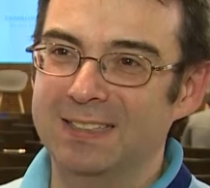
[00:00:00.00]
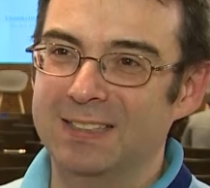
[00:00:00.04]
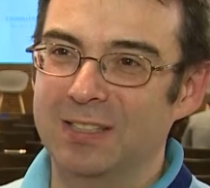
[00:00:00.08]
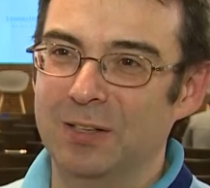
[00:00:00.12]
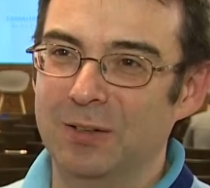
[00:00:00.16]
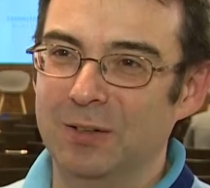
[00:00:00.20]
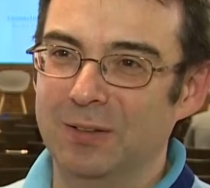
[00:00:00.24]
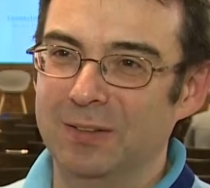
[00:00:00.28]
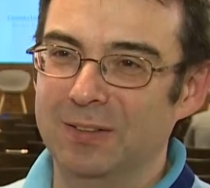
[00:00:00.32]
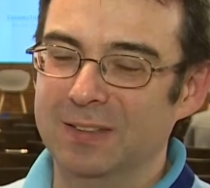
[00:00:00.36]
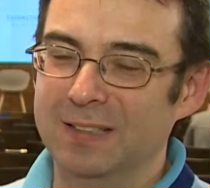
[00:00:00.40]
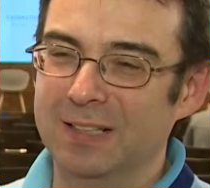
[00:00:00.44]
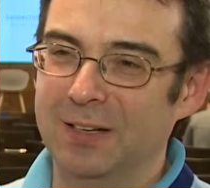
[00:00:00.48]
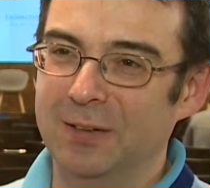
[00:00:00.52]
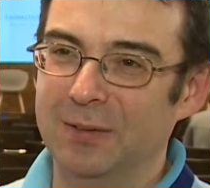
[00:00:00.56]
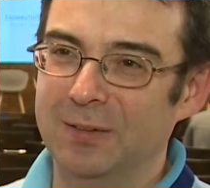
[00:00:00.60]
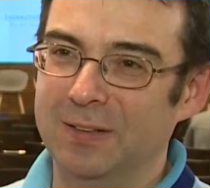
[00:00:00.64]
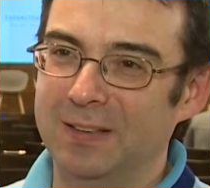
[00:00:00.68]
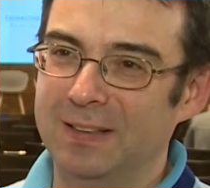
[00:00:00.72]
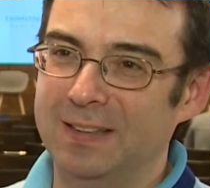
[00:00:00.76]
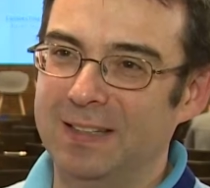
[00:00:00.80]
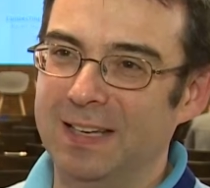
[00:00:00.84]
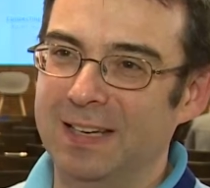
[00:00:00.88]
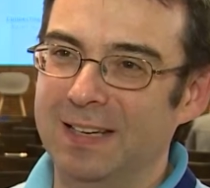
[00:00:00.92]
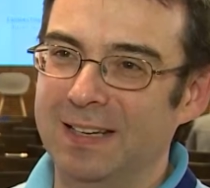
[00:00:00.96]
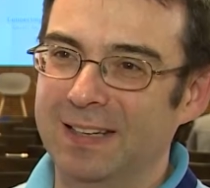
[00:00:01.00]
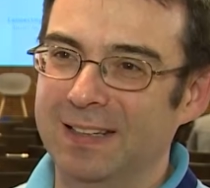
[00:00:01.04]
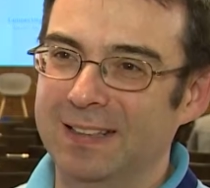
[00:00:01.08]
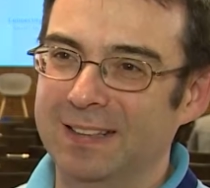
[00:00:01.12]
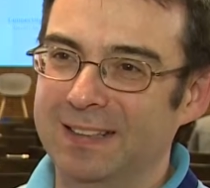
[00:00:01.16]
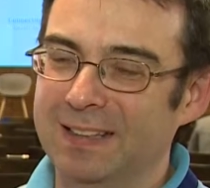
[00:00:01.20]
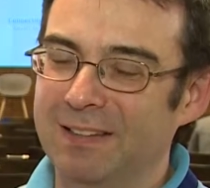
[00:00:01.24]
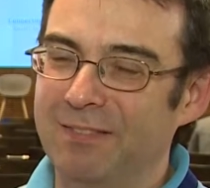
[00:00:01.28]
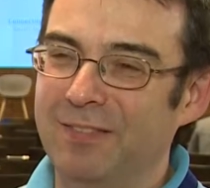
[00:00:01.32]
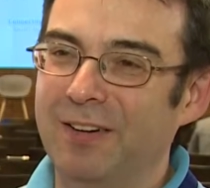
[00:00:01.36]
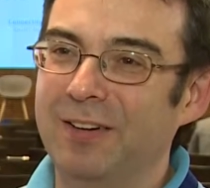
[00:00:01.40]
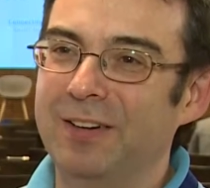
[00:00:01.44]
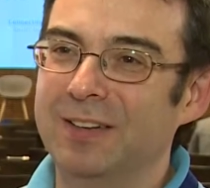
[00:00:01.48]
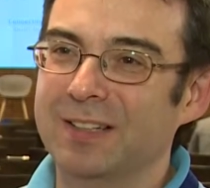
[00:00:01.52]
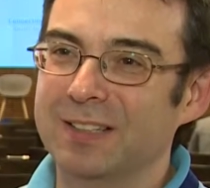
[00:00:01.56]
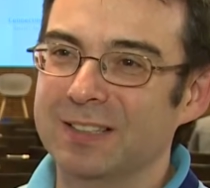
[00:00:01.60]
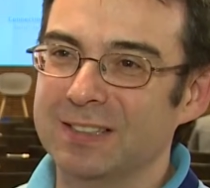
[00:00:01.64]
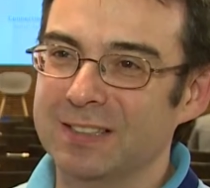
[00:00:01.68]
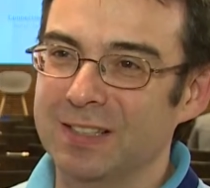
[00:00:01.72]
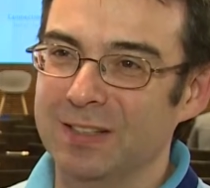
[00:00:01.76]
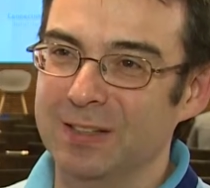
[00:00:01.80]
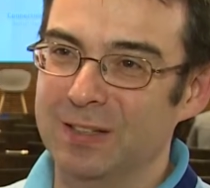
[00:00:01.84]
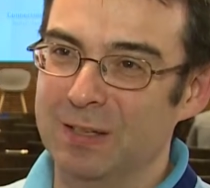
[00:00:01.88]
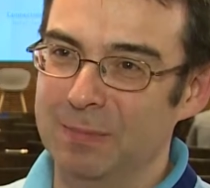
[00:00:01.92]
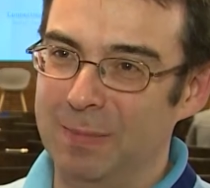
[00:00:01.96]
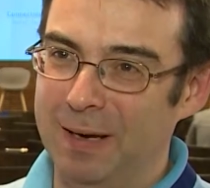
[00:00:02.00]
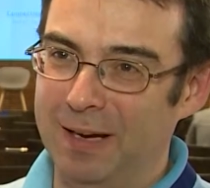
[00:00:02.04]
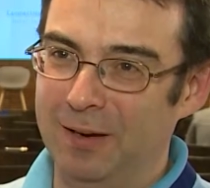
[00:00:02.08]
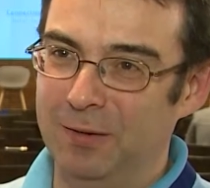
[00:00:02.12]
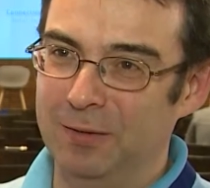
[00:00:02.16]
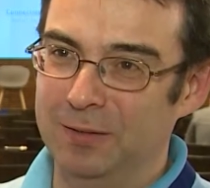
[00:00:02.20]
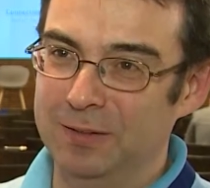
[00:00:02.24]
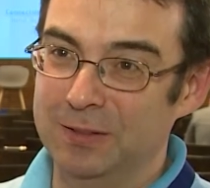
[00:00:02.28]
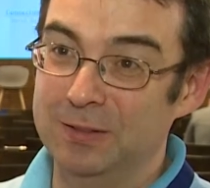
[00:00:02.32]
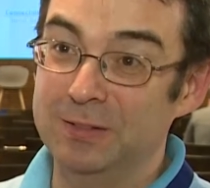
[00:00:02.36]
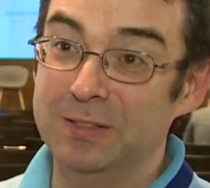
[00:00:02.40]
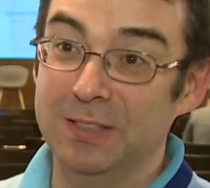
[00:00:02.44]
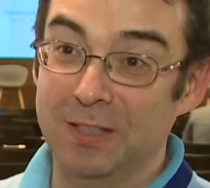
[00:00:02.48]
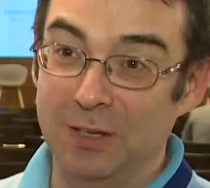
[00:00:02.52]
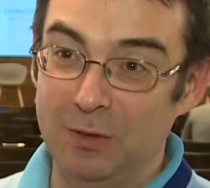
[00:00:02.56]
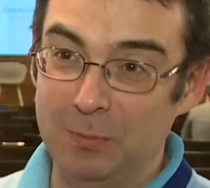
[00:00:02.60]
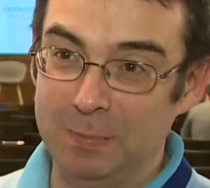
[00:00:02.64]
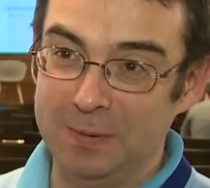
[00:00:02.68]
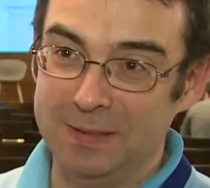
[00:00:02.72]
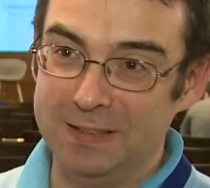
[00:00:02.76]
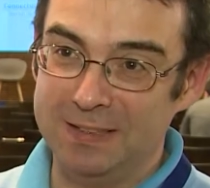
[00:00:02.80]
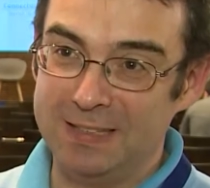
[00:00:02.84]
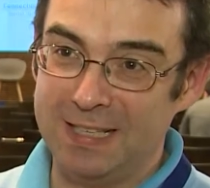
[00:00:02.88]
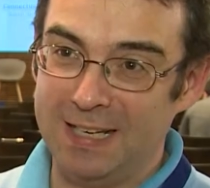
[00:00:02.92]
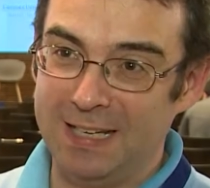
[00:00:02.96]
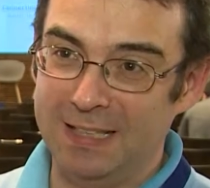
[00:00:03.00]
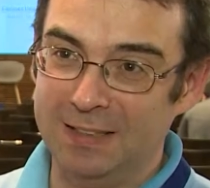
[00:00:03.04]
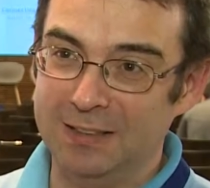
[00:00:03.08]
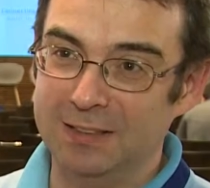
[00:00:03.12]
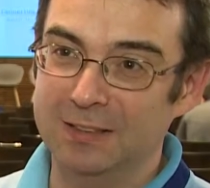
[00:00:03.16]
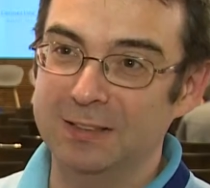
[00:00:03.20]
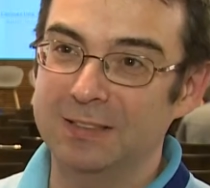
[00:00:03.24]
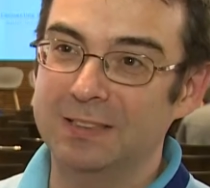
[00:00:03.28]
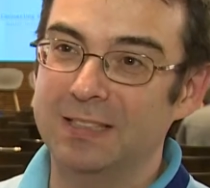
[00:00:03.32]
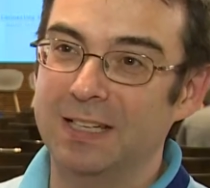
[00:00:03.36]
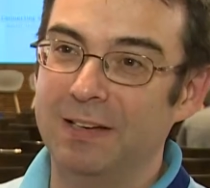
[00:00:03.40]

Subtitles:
So, they're very concerned about using open standards.